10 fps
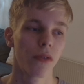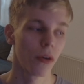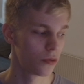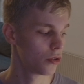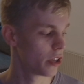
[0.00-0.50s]

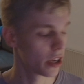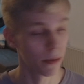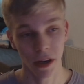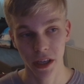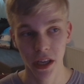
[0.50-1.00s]
Come to the
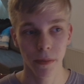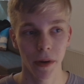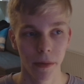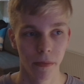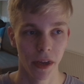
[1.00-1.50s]
Gigabyte.
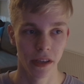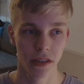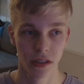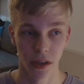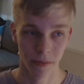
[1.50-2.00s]
Gigabyte
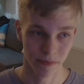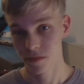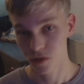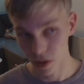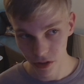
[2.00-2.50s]
makes
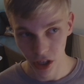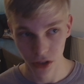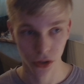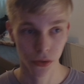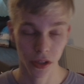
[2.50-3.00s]
graphics
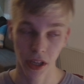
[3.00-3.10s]
cards cooler,